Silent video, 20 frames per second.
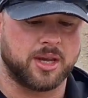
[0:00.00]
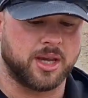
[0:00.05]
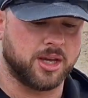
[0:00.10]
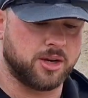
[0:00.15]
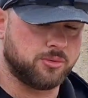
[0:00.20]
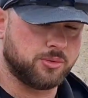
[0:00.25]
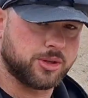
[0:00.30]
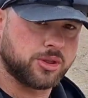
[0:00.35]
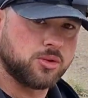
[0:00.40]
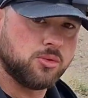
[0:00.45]

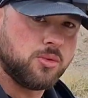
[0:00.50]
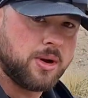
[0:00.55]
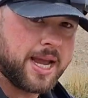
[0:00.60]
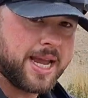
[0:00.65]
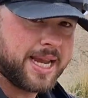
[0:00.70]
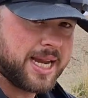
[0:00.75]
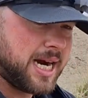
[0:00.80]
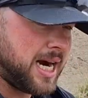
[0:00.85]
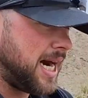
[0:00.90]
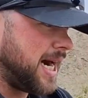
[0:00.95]
and with the
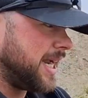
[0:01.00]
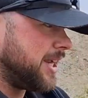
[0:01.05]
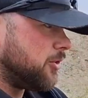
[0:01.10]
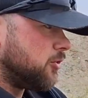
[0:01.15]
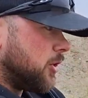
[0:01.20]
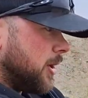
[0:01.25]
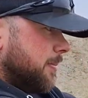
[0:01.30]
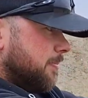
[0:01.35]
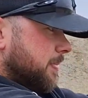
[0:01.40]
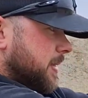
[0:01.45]
way I
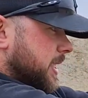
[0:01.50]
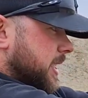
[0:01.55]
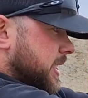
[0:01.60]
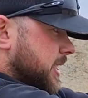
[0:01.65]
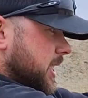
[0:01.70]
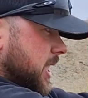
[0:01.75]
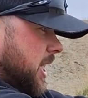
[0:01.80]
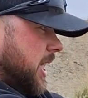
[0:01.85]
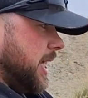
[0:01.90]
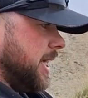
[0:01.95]
gripped the
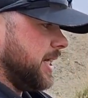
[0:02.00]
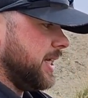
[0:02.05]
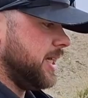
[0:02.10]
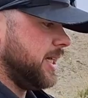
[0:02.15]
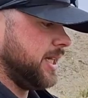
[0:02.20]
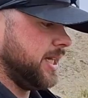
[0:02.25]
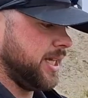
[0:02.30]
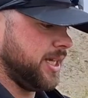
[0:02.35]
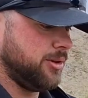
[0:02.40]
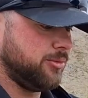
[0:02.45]

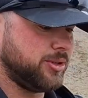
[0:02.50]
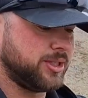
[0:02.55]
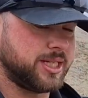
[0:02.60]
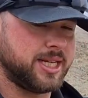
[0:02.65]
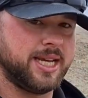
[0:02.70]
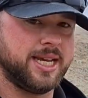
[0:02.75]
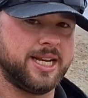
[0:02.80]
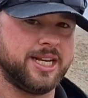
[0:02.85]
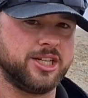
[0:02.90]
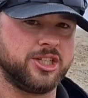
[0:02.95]
gun, it
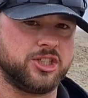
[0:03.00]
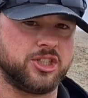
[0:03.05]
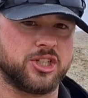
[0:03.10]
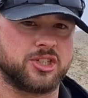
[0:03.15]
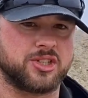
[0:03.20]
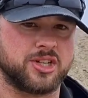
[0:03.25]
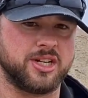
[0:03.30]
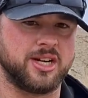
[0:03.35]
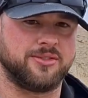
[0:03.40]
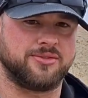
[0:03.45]
was hitting
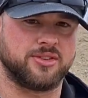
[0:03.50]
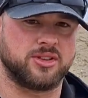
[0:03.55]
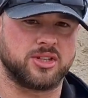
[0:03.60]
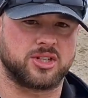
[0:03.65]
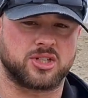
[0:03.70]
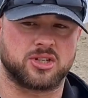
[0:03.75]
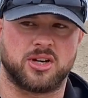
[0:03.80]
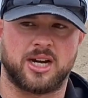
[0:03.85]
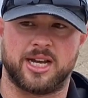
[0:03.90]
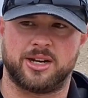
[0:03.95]
just enough of
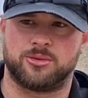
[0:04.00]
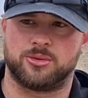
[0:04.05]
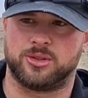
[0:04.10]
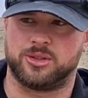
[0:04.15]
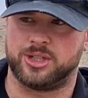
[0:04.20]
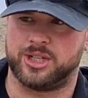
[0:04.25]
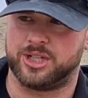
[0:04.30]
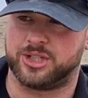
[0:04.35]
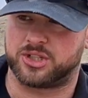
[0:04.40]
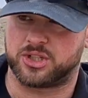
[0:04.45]
the slide
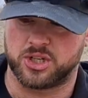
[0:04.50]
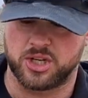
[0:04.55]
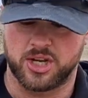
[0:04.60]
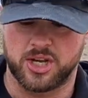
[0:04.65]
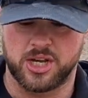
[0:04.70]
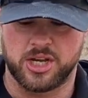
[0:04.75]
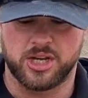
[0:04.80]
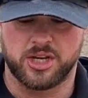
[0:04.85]
release